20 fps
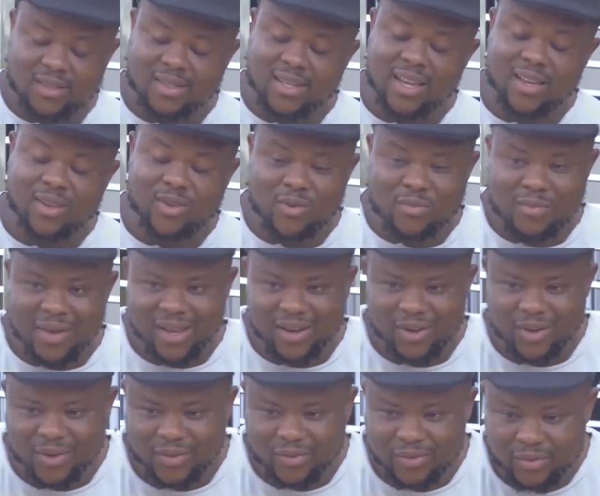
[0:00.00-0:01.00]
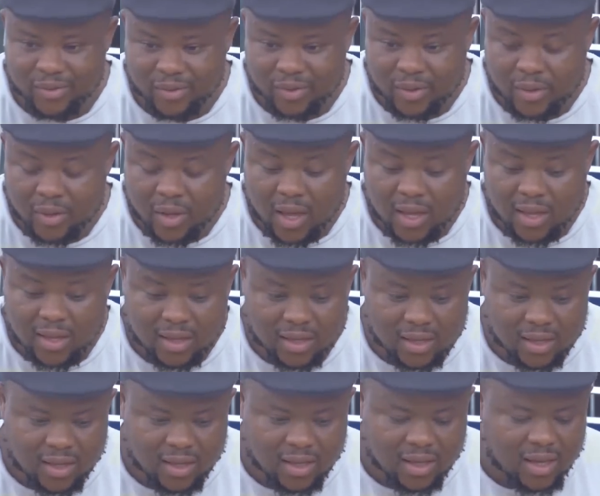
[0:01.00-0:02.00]
thank you, my love. Hey.
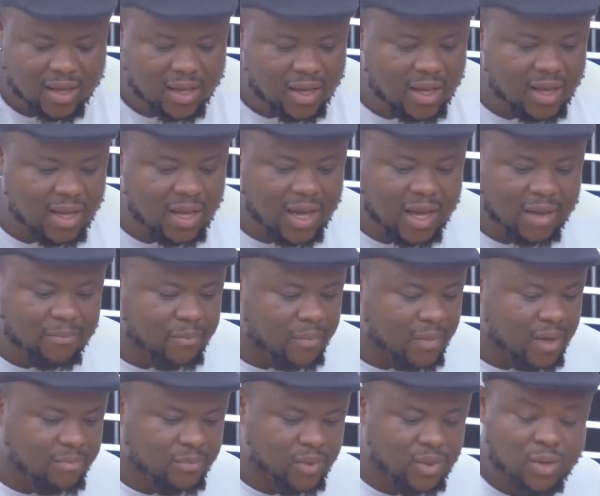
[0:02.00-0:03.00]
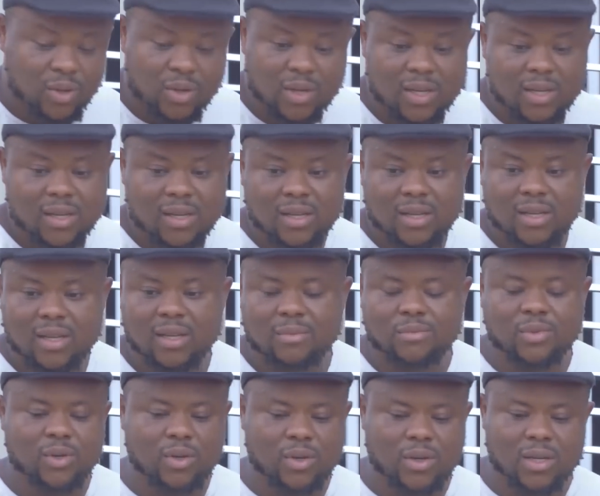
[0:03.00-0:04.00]
I'm sorry.
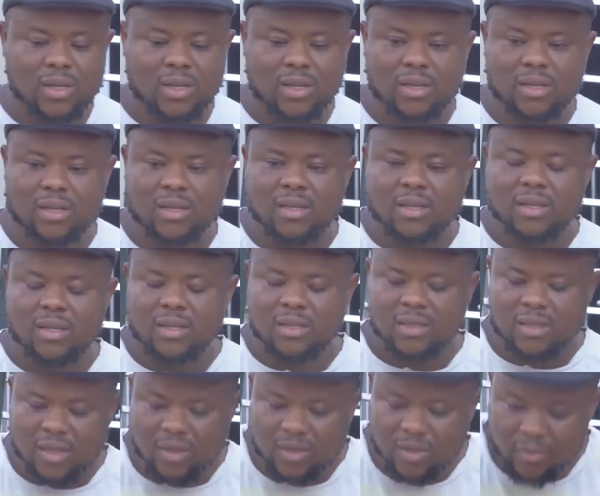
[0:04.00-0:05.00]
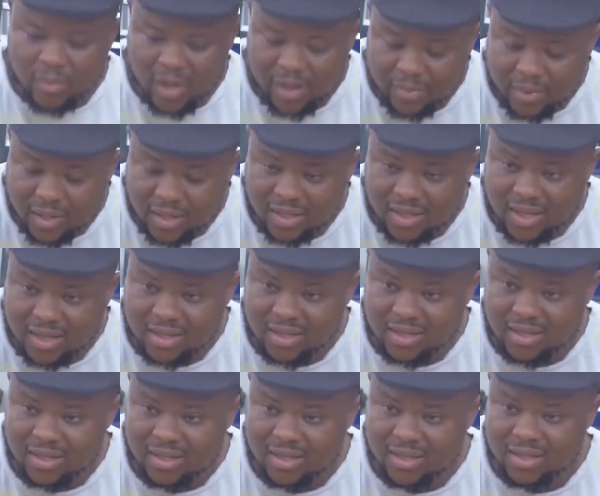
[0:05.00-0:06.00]
Thank you, my
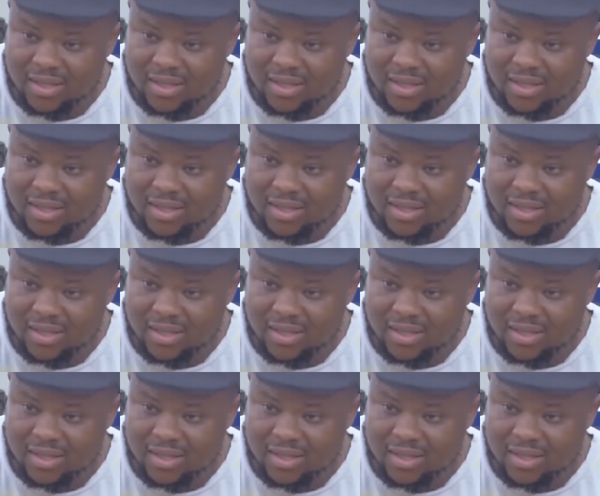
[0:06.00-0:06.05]
princess.